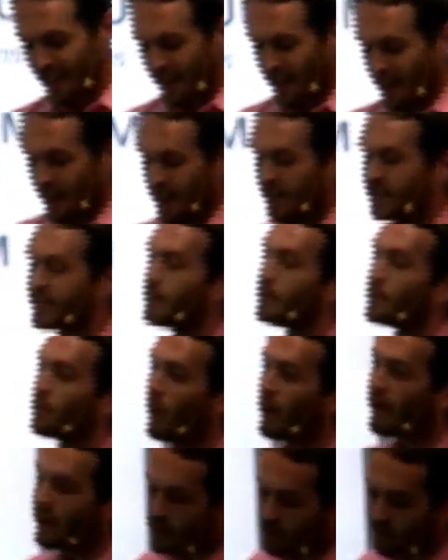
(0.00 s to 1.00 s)
You see, with one
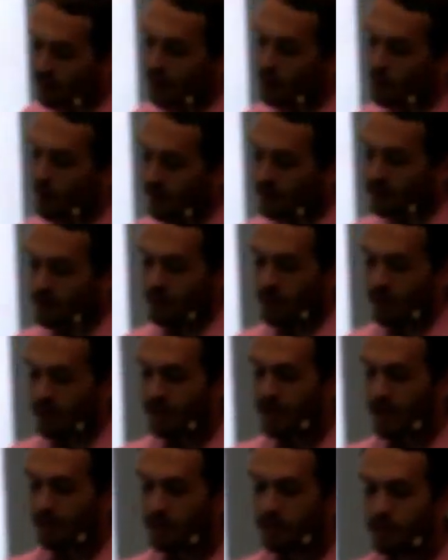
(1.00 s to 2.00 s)
interesting question, you can
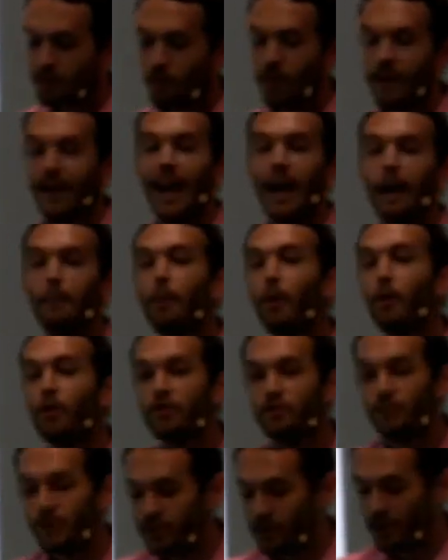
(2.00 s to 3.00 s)
demonstrate how
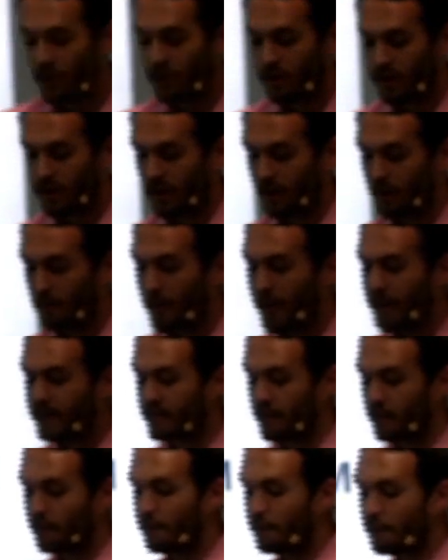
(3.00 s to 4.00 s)
postmodernity makes
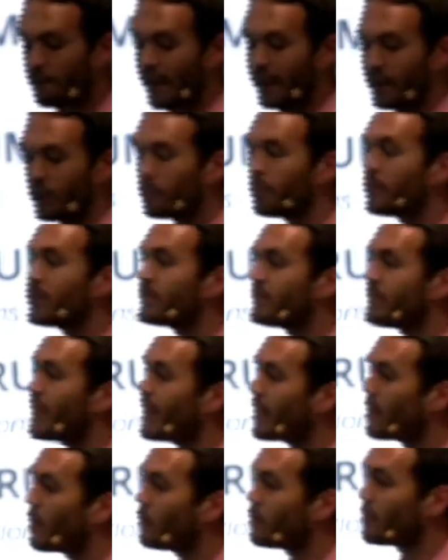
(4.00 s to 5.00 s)
the fatal mistake,
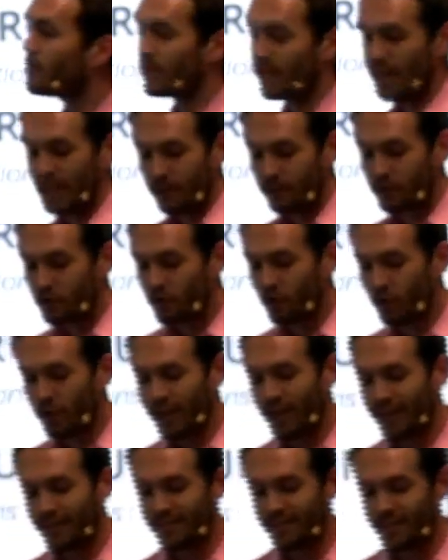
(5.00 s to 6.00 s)
ultimately, of shooting
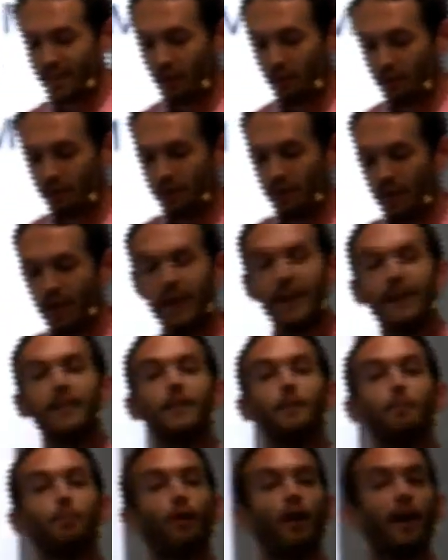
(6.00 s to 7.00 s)
itself in the
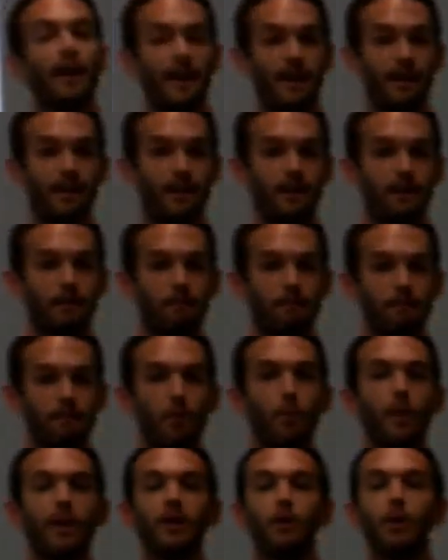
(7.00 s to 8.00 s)
brain. For
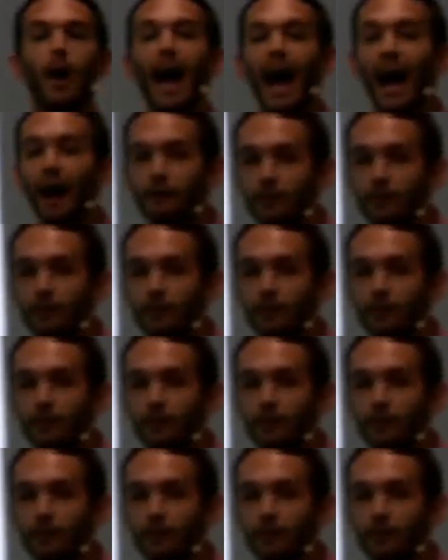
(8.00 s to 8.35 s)
where you have